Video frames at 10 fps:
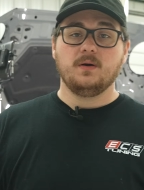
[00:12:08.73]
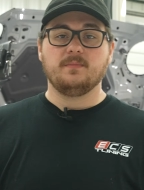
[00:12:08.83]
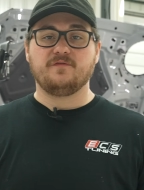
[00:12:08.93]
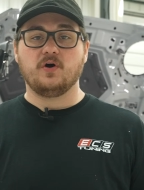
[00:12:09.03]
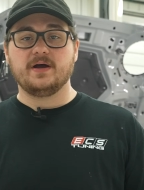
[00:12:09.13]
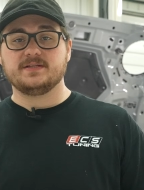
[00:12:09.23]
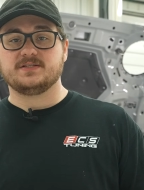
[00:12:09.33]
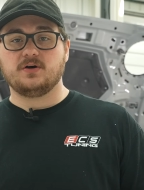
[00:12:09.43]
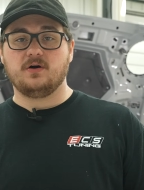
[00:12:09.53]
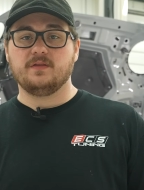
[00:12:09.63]
Before I
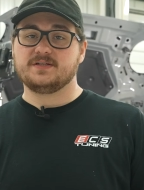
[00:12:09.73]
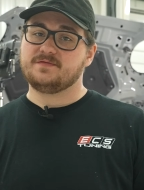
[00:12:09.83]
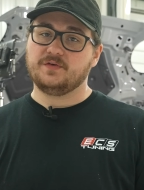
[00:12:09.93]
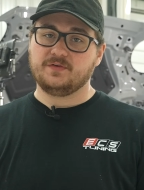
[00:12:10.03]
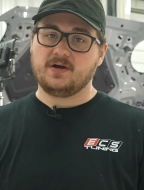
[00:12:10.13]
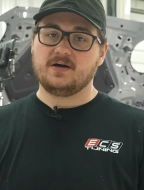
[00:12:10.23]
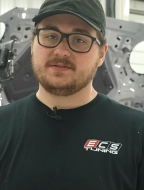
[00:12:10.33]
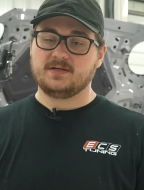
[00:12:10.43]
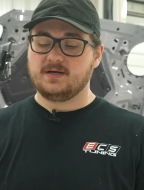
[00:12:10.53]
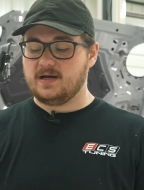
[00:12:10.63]
install this filter
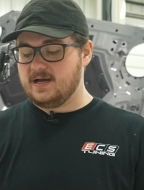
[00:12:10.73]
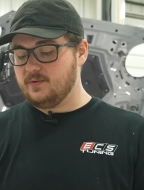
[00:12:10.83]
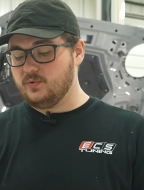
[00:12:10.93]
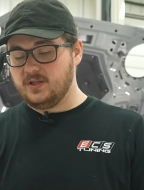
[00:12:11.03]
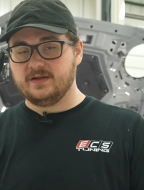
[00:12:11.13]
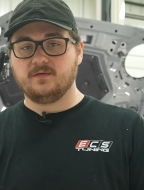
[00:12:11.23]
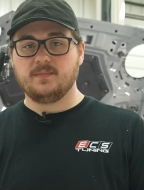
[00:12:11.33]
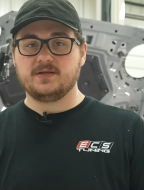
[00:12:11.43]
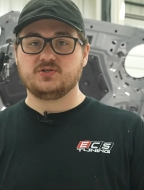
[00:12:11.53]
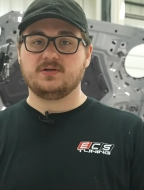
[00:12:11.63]
housing, I would like to
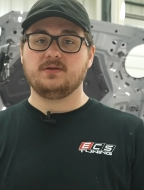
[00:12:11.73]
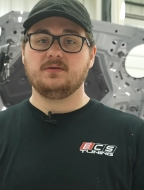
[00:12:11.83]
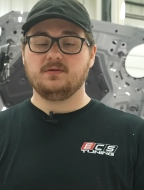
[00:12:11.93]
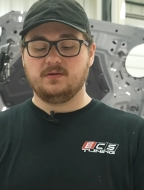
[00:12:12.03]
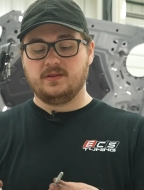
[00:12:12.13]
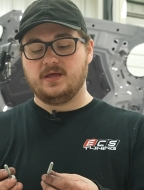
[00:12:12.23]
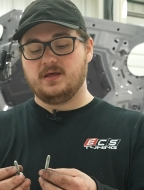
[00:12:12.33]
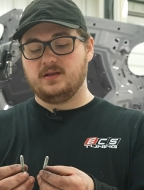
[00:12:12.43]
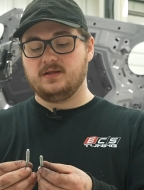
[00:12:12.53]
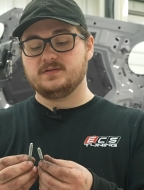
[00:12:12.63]
mention
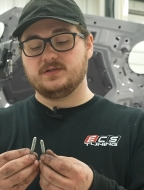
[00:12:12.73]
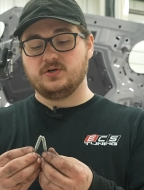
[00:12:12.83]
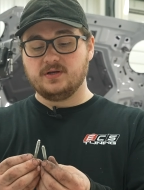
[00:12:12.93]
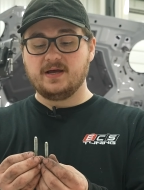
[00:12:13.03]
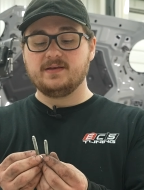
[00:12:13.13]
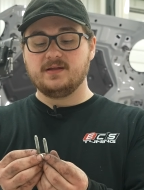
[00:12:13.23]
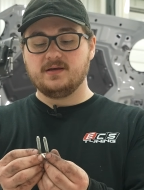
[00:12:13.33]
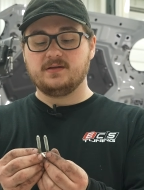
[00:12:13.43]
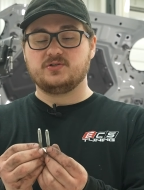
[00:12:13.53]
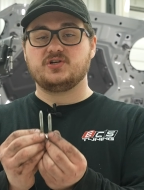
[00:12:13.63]
that it is a good
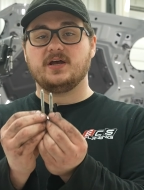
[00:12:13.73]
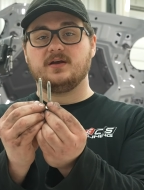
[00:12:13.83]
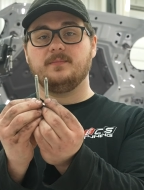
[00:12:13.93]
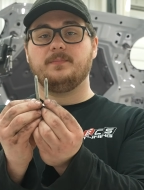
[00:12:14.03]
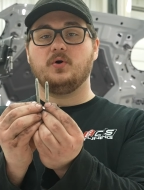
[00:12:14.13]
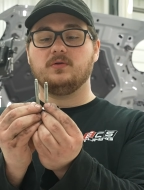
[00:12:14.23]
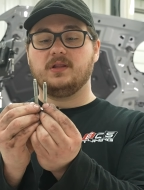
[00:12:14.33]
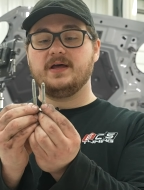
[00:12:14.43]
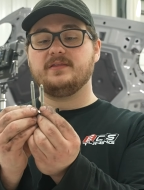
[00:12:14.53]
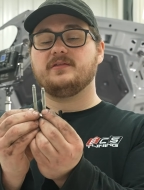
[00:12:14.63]
idea to check bolt
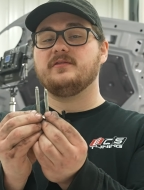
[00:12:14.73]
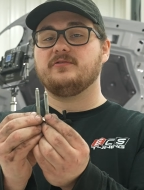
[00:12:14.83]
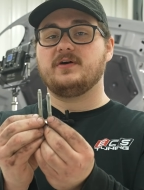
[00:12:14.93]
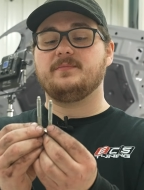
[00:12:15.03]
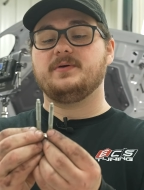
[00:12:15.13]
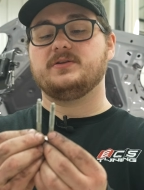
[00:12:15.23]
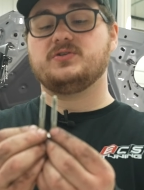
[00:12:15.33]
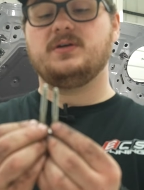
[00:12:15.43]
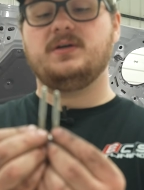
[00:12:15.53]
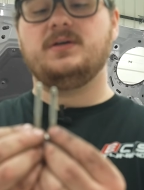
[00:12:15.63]
length and thread
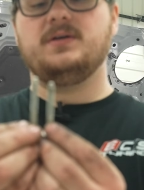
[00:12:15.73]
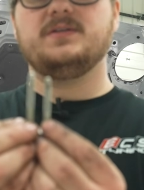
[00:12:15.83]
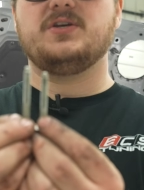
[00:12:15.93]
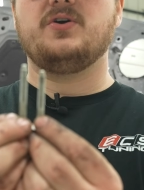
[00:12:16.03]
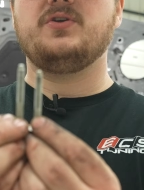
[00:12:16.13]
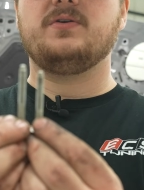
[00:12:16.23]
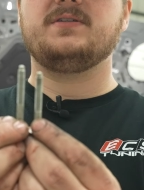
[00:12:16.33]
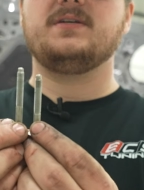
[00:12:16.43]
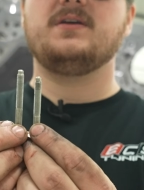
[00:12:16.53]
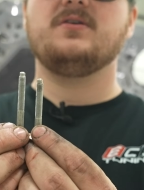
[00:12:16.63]
pitch. So you can
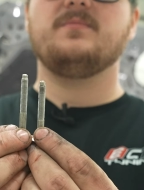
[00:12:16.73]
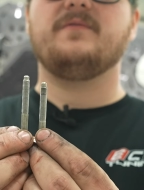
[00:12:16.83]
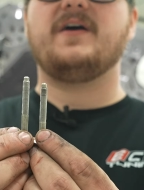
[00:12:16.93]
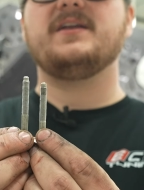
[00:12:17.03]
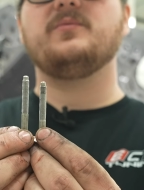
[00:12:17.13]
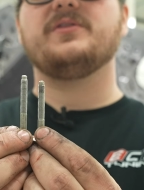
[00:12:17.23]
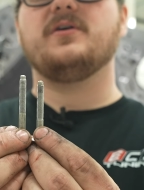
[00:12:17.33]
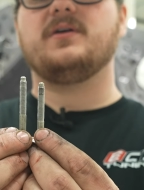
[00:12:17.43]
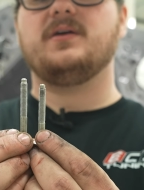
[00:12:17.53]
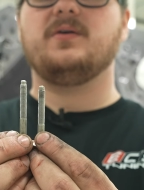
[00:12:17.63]
see here, provided with
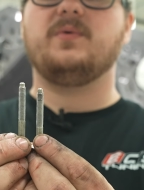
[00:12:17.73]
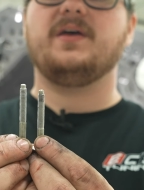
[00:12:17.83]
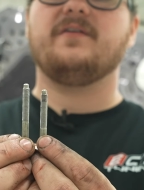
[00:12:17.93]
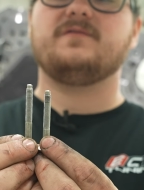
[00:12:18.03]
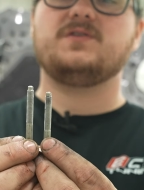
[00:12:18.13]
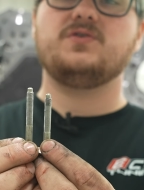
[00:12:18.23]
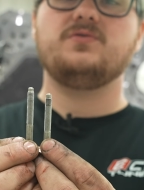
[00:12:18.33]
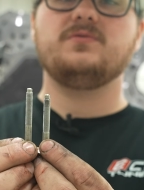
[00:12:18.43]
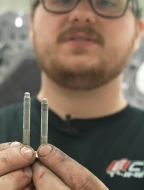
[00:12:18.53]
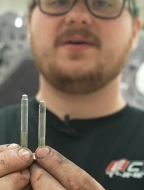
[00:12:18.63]
our kit, we have
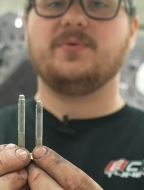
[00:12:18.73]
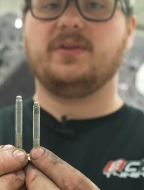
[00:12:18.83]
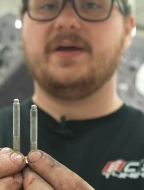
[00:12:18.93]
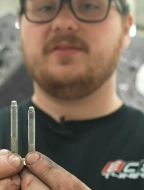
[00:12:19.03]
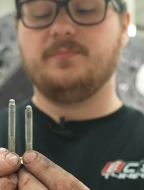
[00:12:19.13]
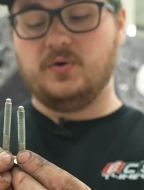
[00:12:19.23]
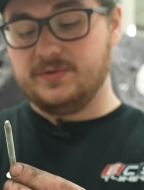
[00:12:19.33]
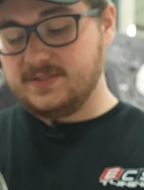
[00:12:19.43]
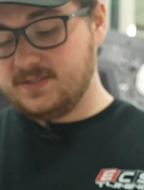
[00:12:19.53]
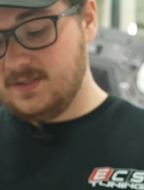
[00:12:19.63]
2 separate length
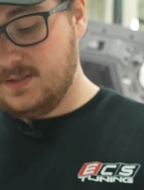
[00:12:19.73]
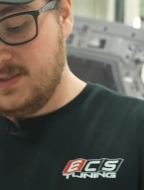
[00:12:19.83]
bolts.